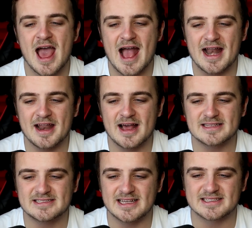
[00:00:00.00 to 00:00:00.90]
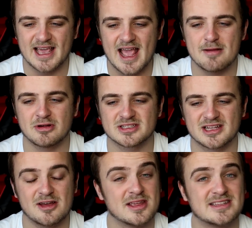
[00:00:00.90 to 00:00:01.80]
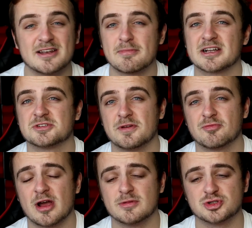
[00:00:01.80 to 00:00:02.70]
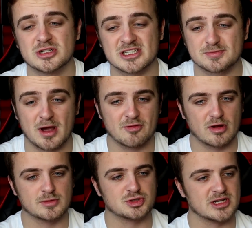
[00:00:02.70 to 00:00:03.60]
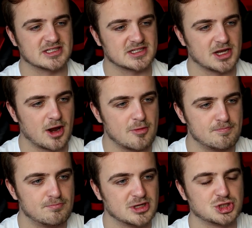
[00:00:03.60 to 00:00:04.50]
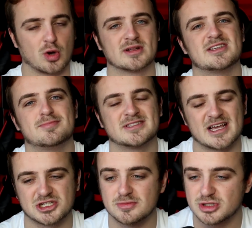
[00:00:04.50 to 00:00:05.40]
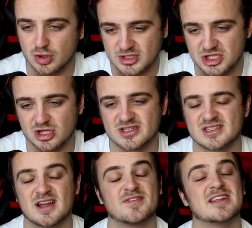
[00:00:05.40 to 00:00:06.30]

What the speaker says: And CSKA Moscow, they did manage to beat Real Madrid, despite Real Madrid's, you know, majority possession, majority shots and stuff.